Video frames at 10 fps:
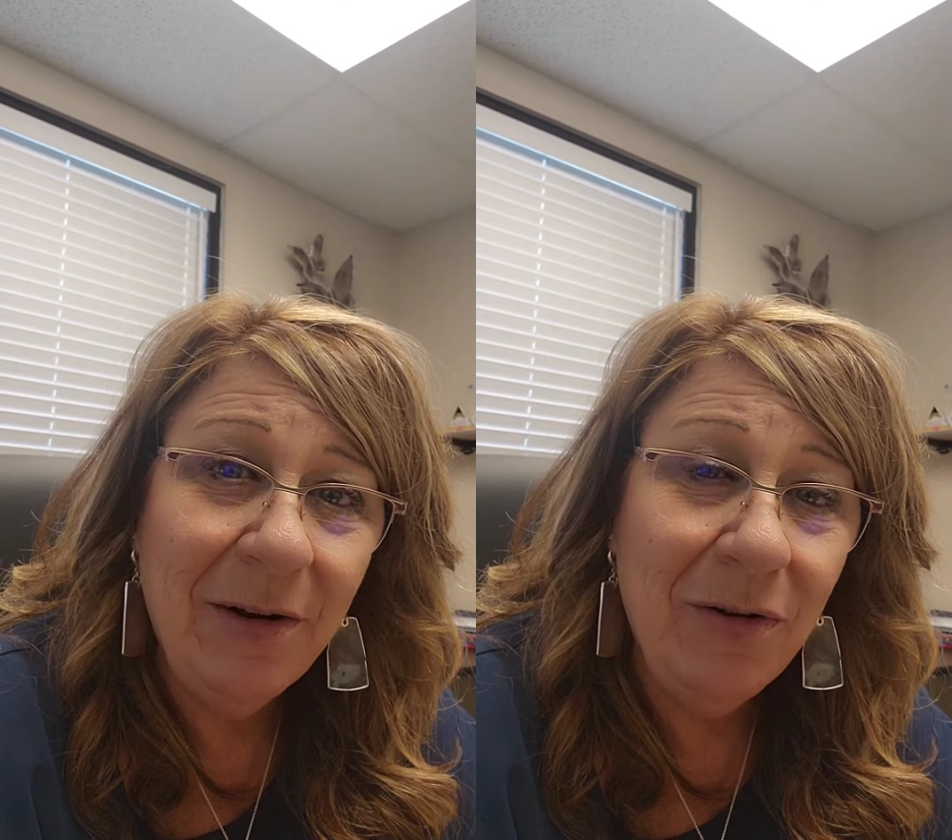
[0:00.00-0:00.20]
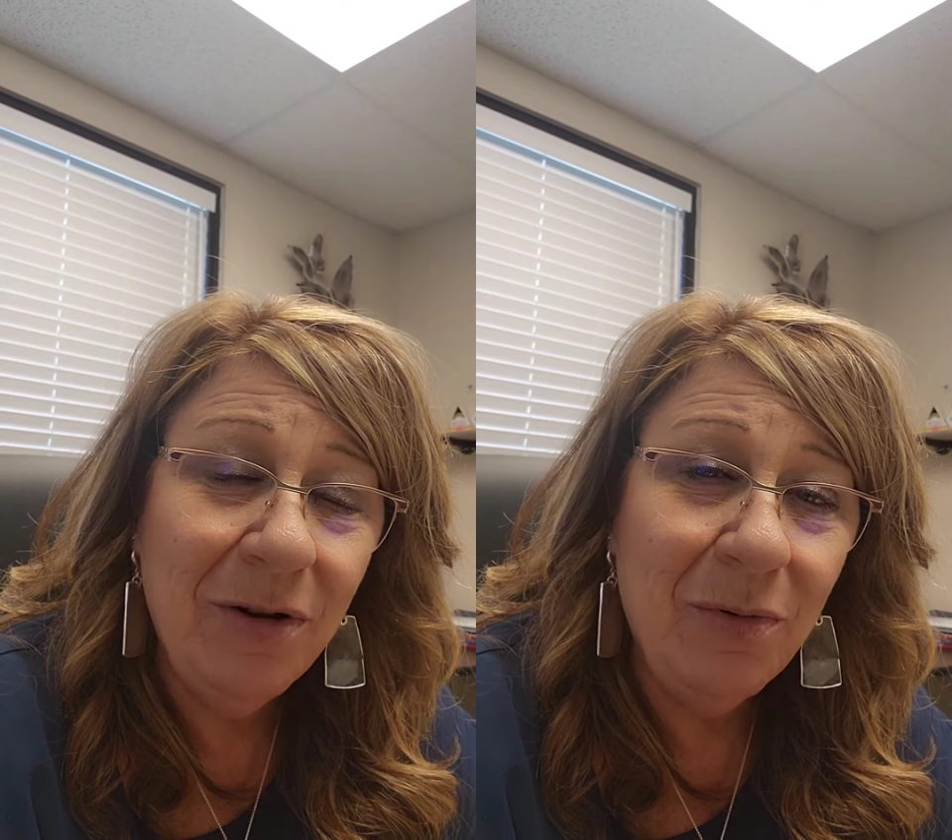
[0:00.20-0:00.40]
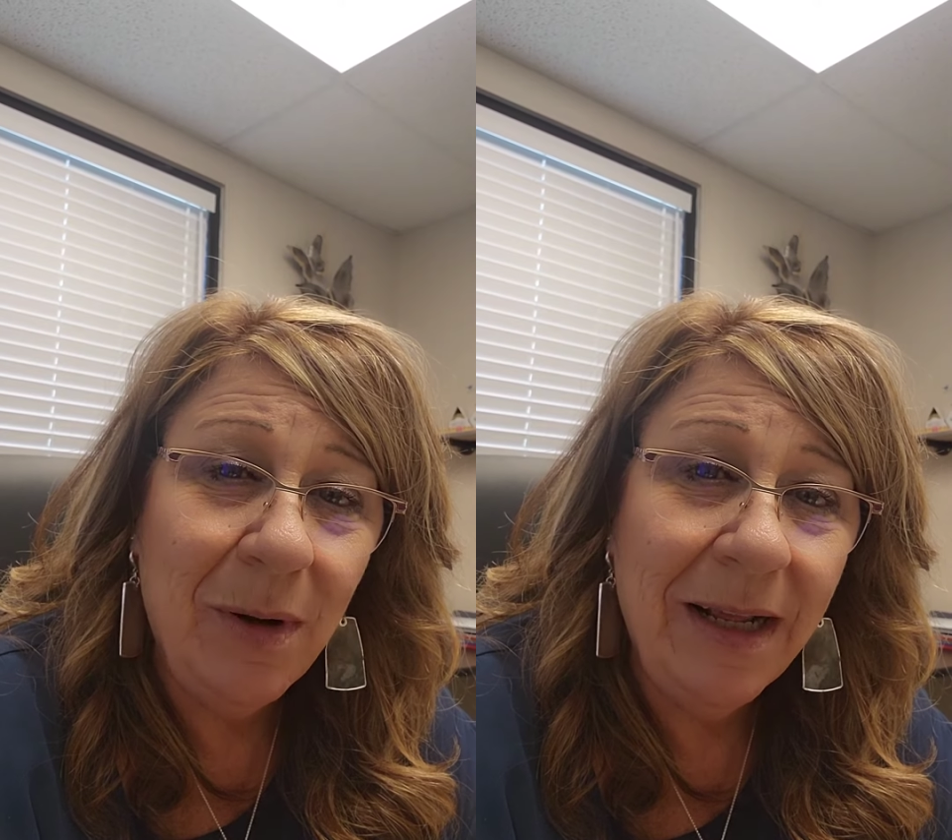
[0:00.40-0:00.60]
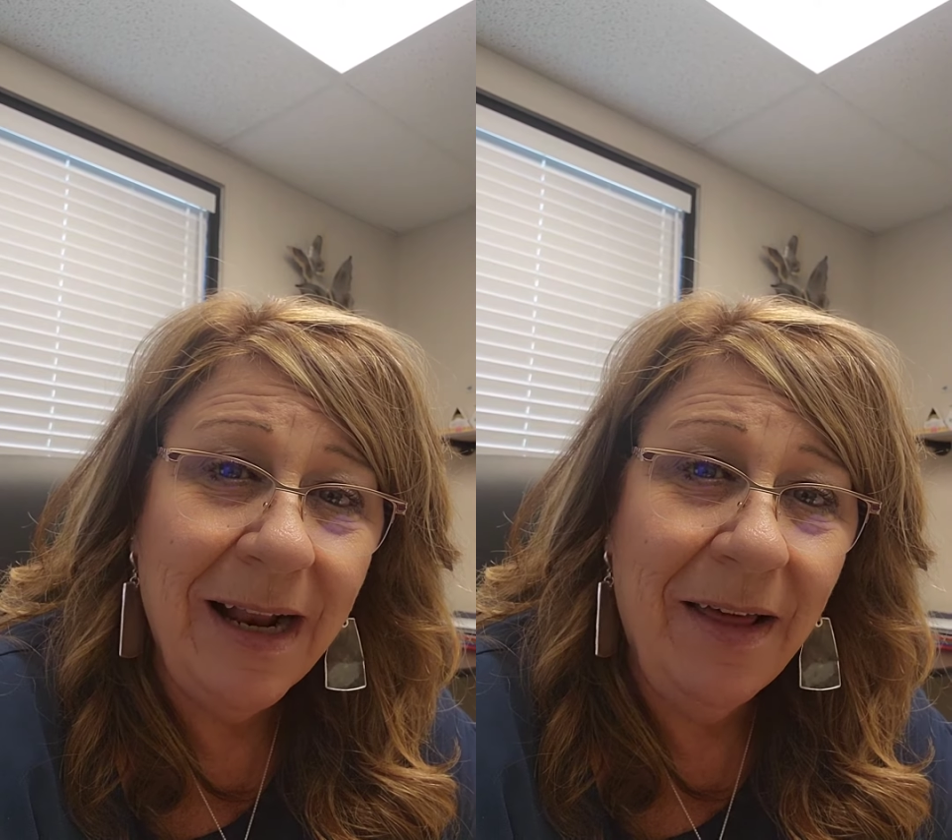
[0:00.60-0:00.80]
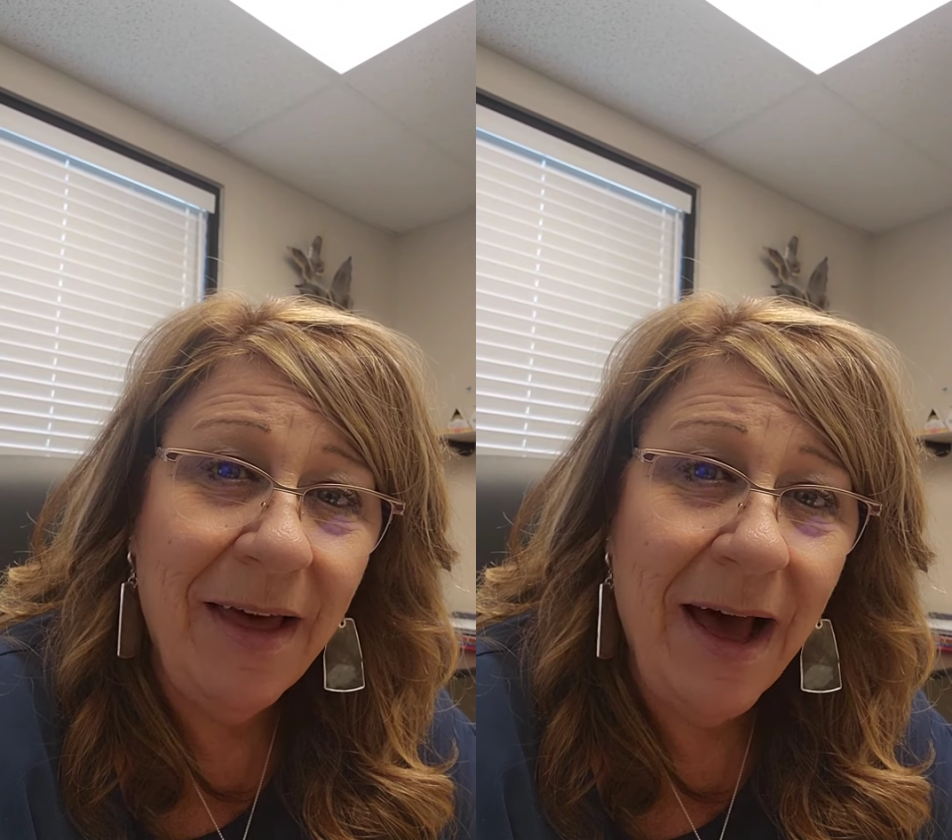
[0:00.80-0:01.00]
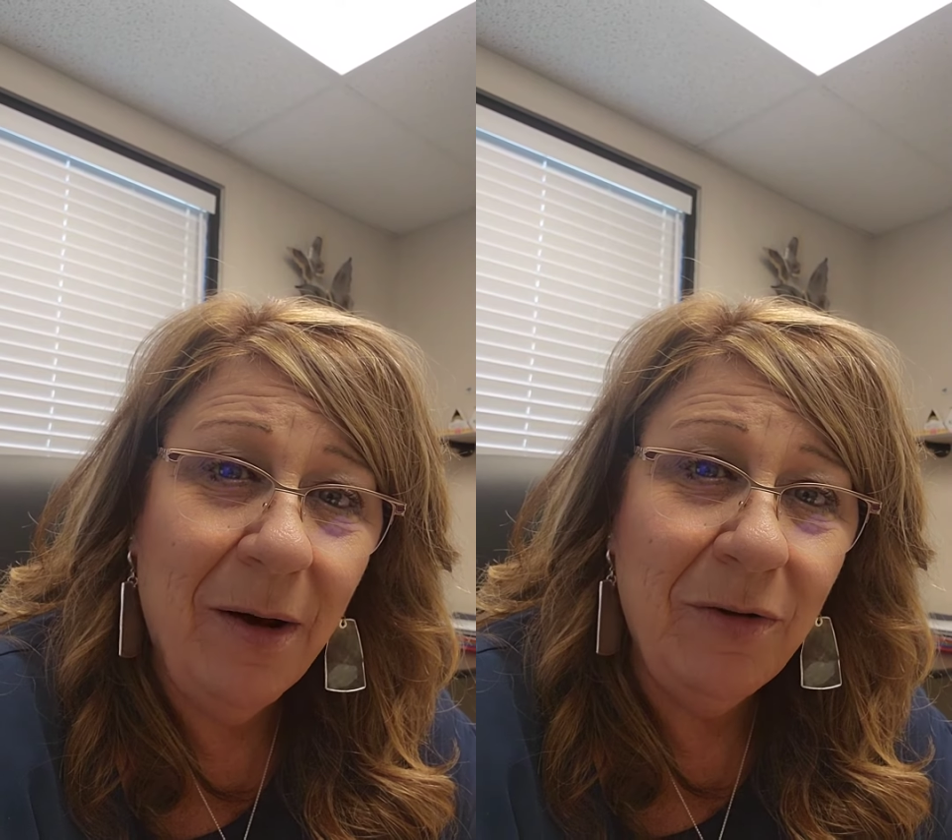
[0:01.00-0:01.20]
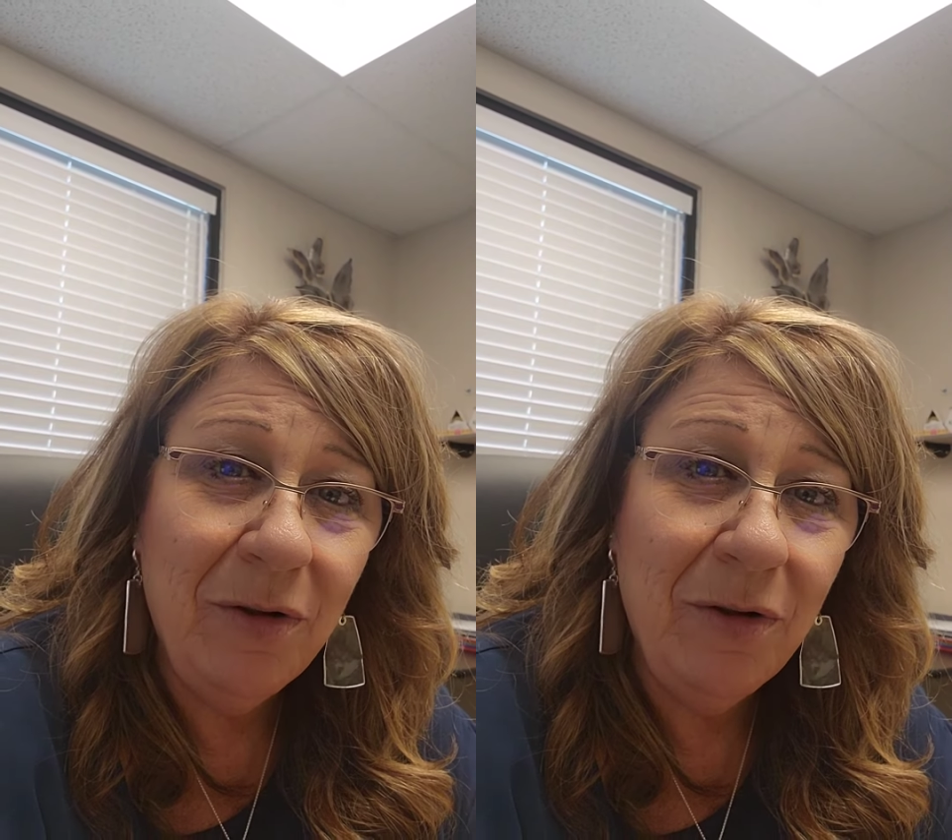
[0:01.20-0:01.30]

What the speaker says: or you just want to get out of the house,